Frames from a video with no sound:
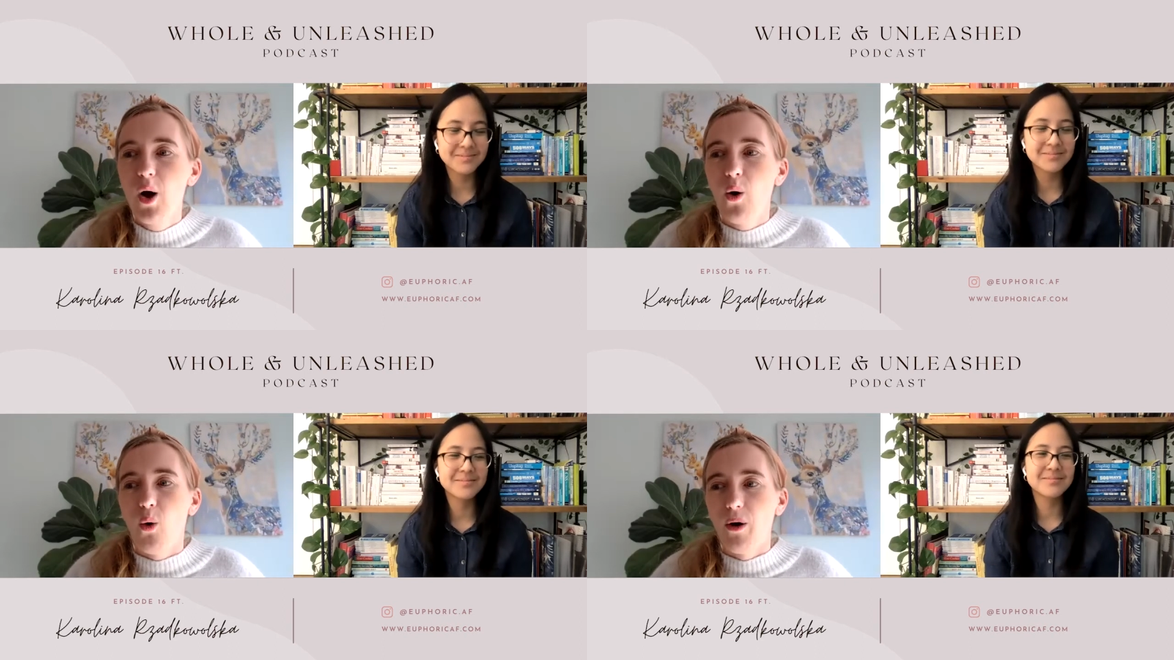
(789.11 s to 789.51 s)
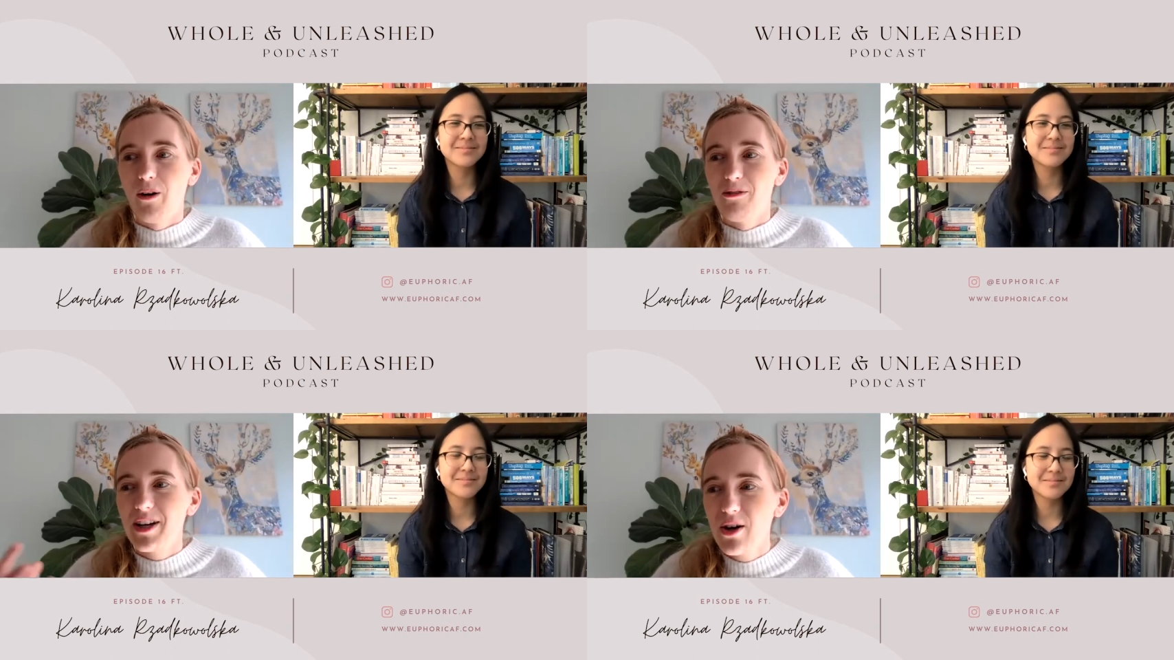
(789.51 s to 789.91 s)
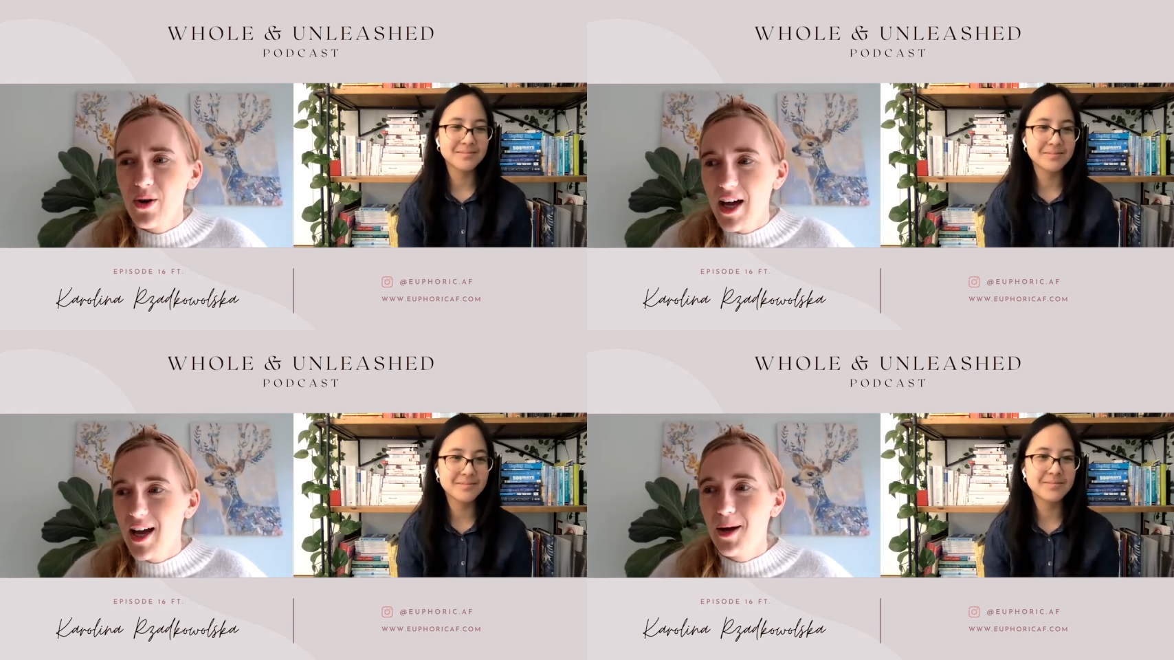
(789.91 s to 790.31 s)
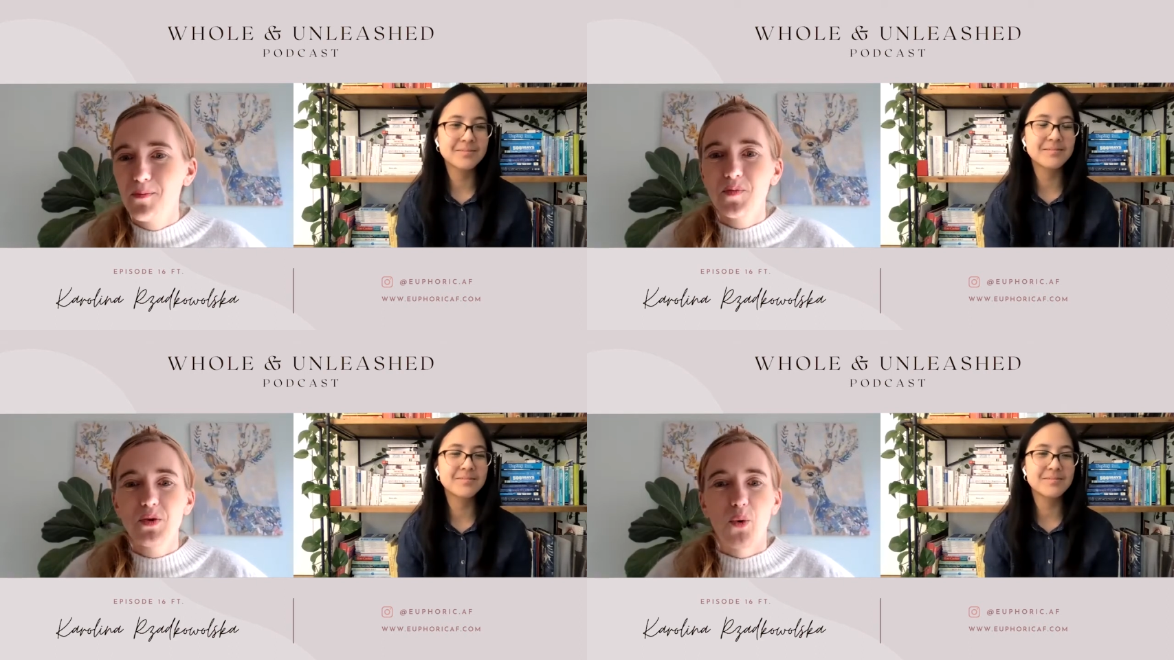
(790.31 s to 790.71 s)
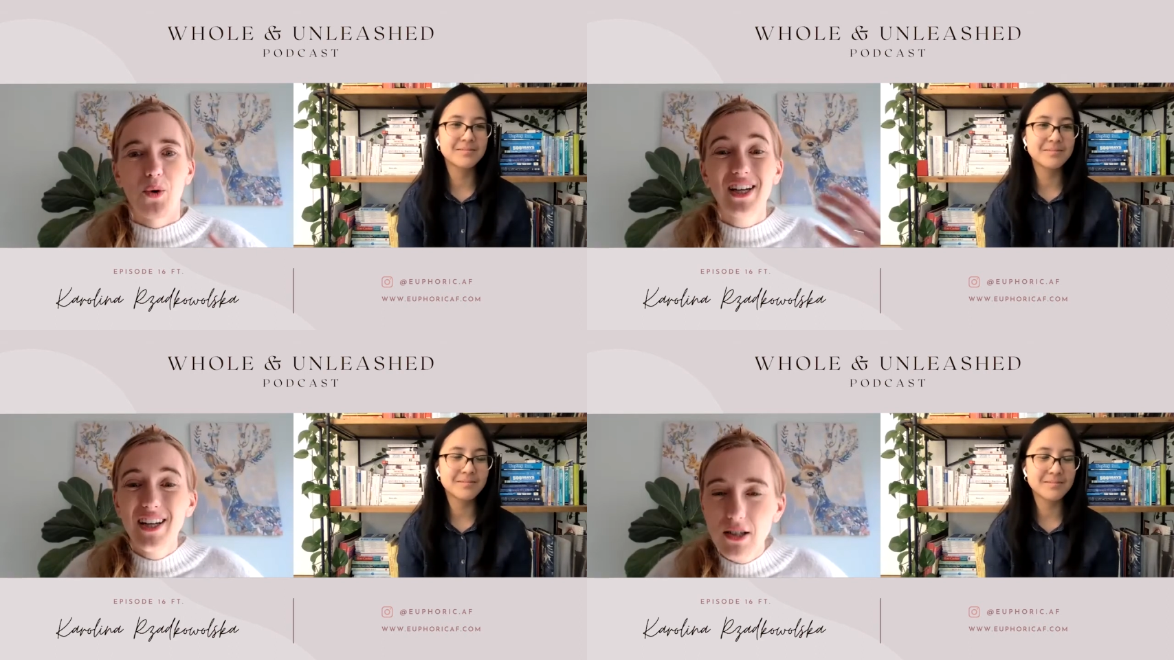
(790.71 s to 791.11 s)
Speaker 1: or video games or
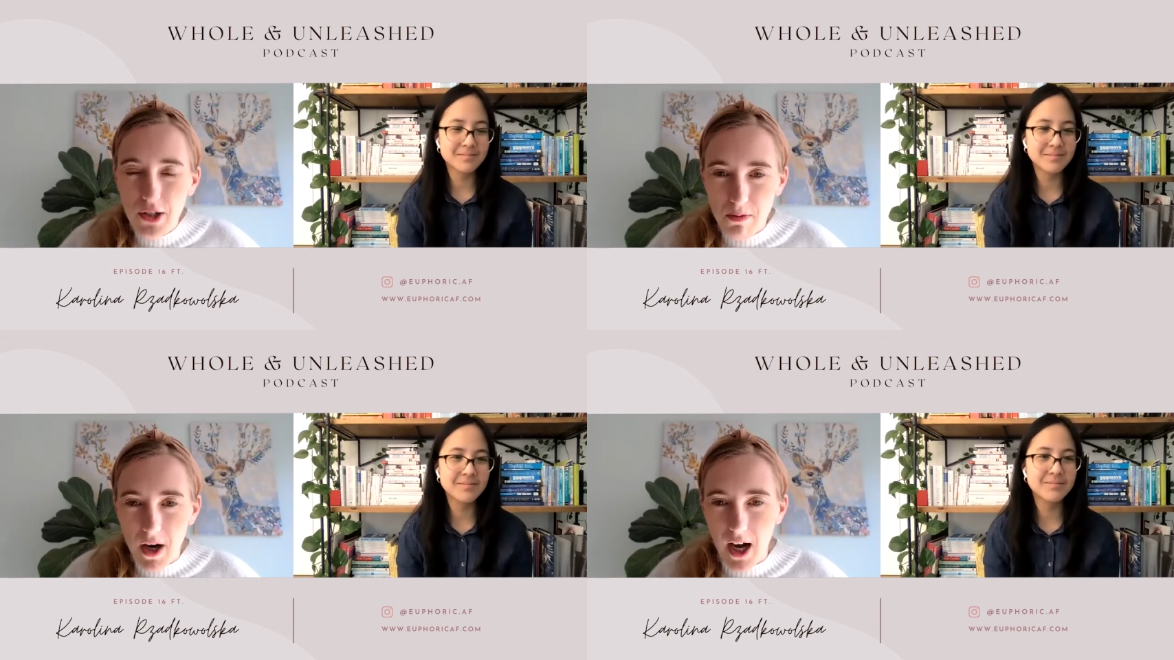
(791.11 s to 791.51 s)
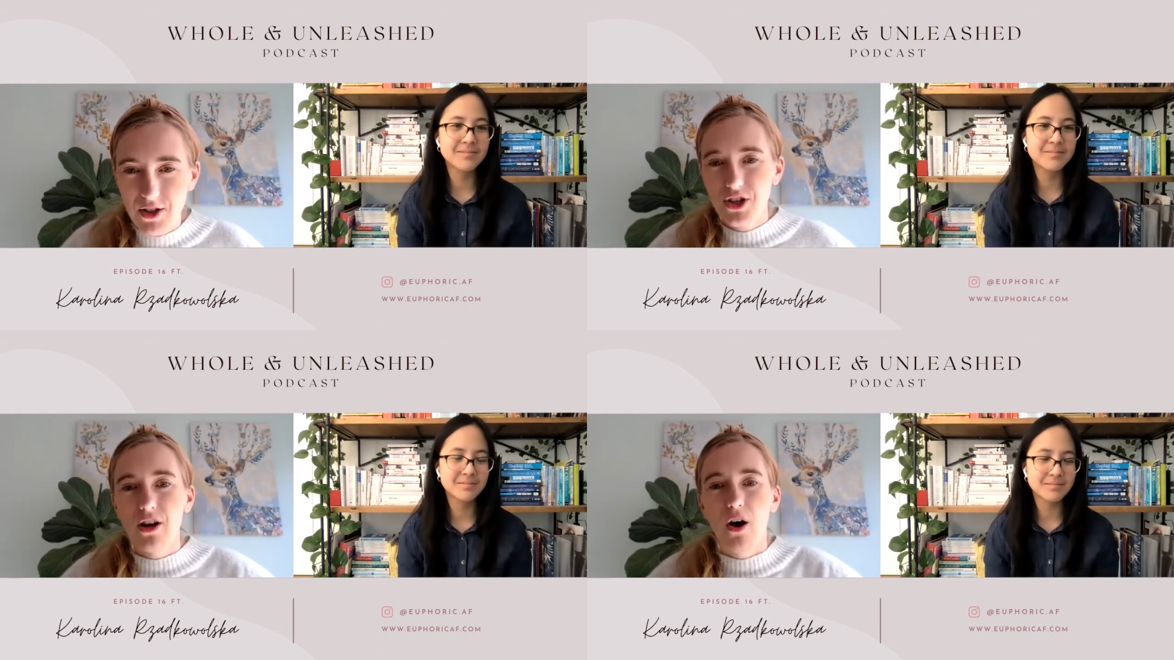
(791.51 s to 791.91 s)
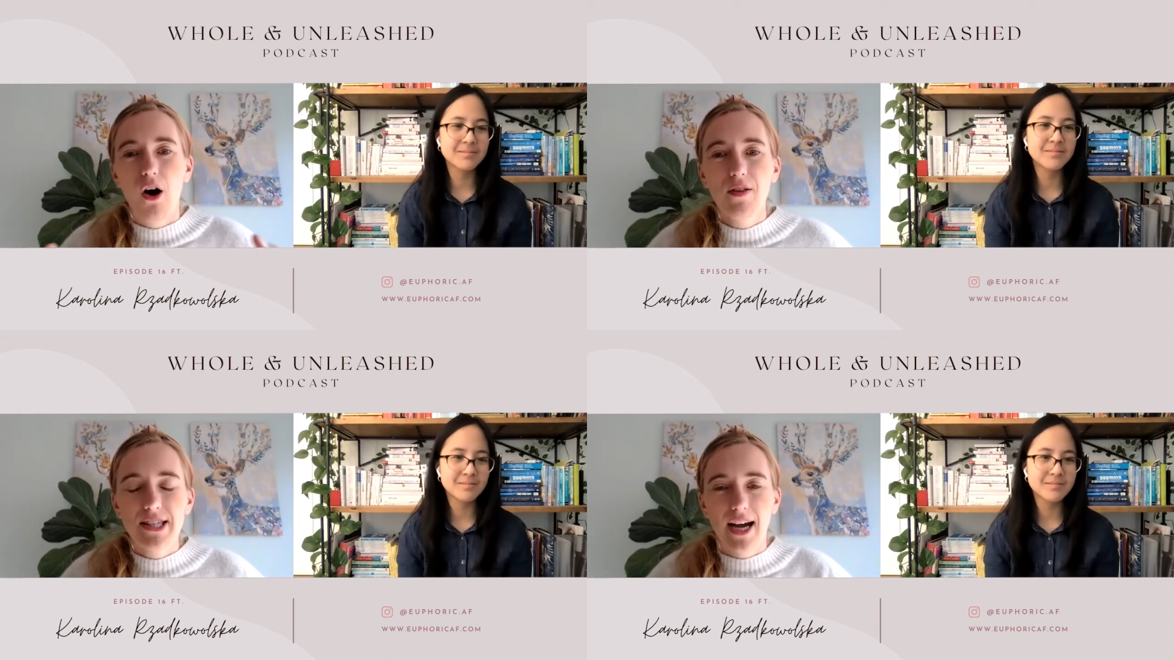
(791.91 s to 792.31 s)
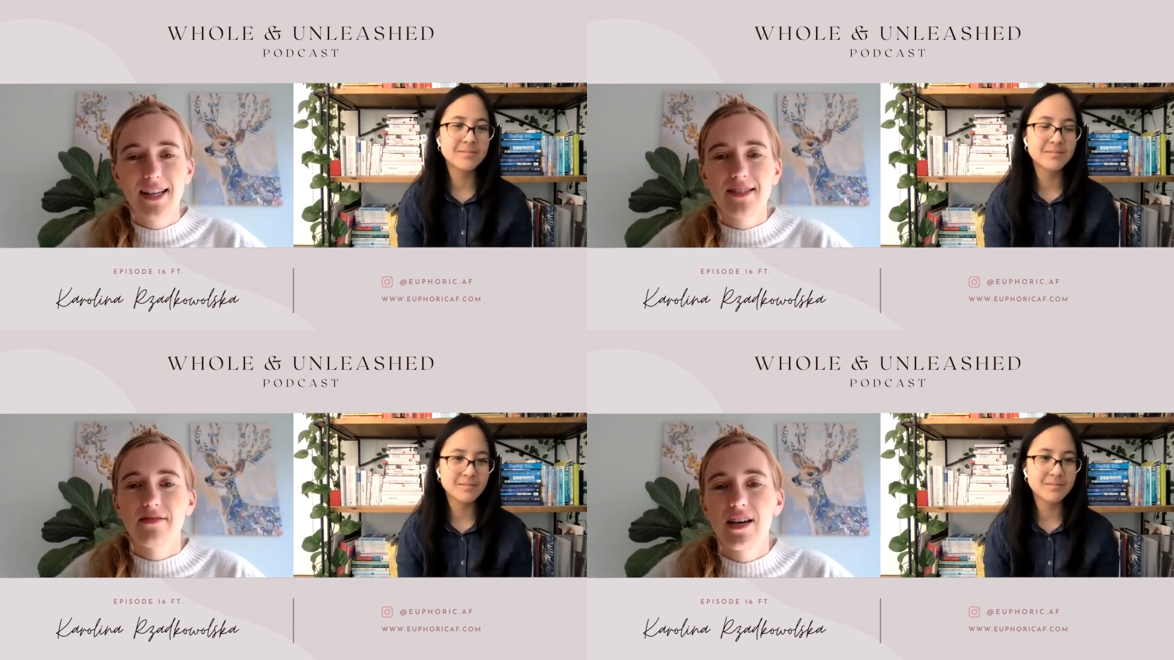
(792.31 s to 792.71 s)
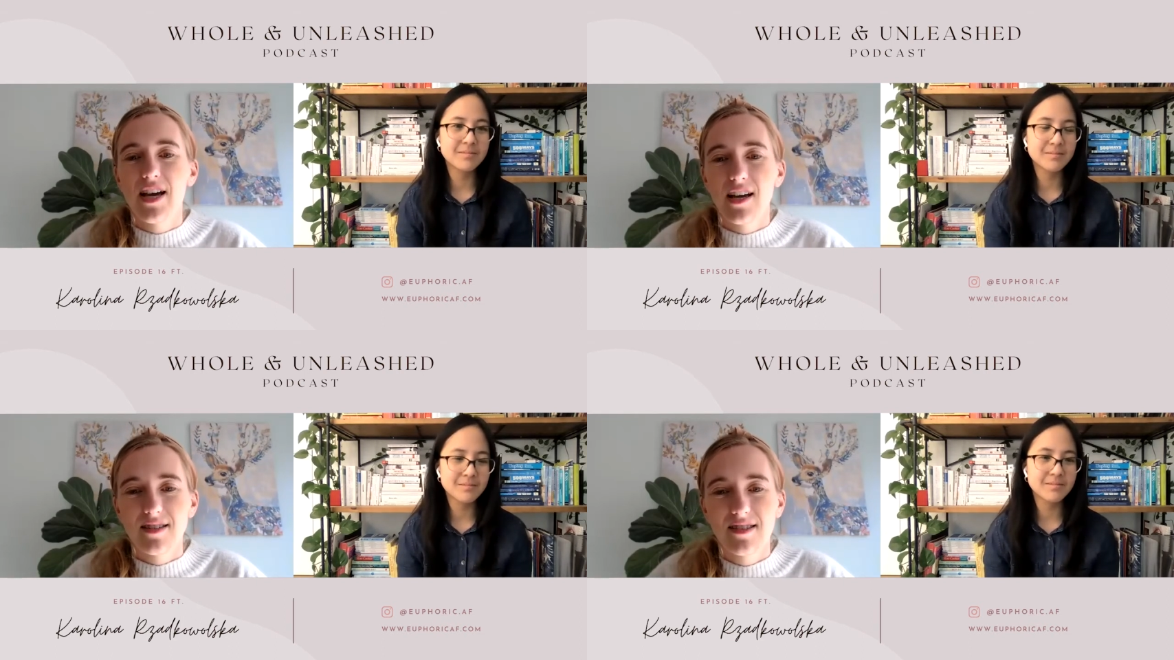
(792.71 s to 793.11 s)
eating too much, you know, all these kinds of
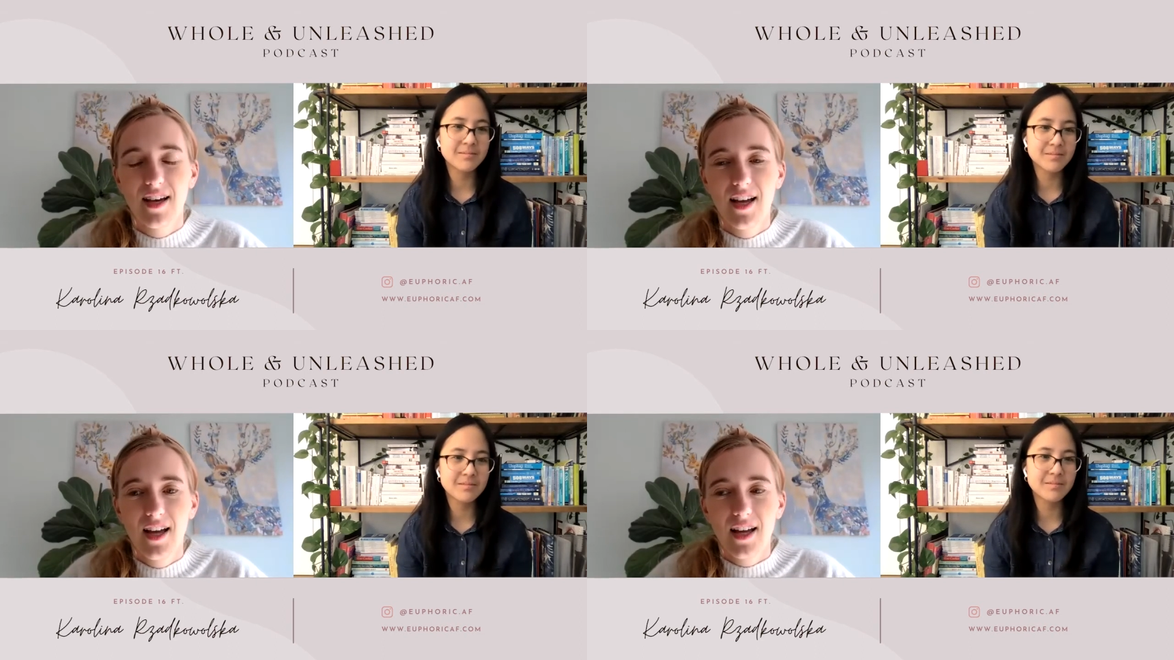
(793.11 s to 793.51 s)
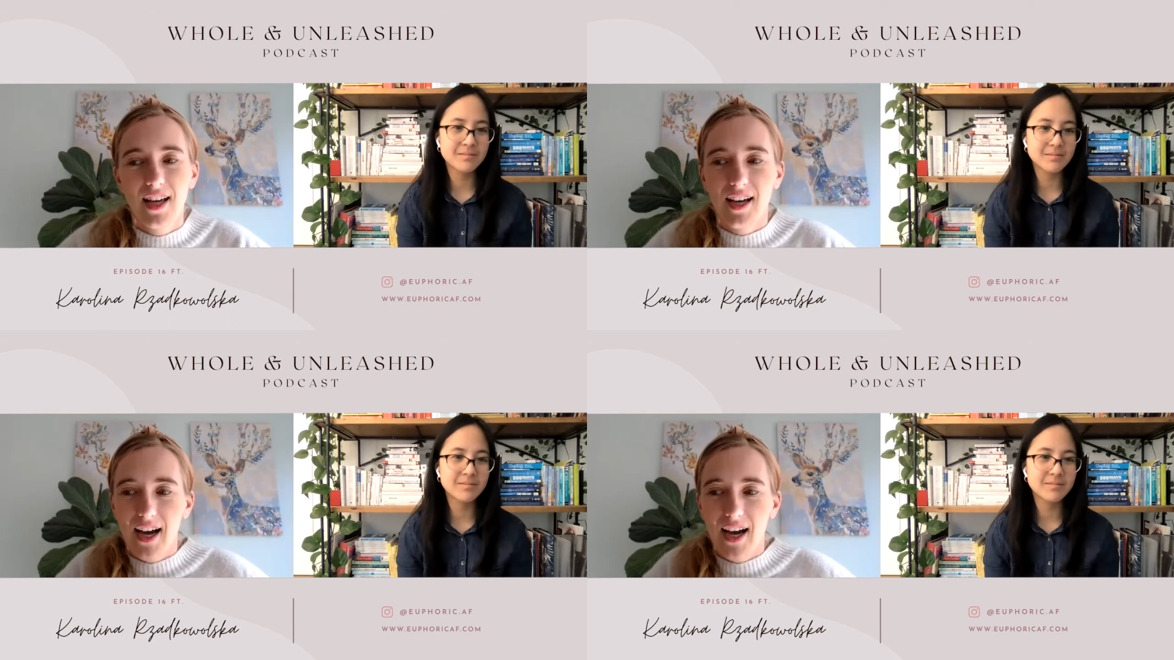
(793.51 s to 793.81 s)
things can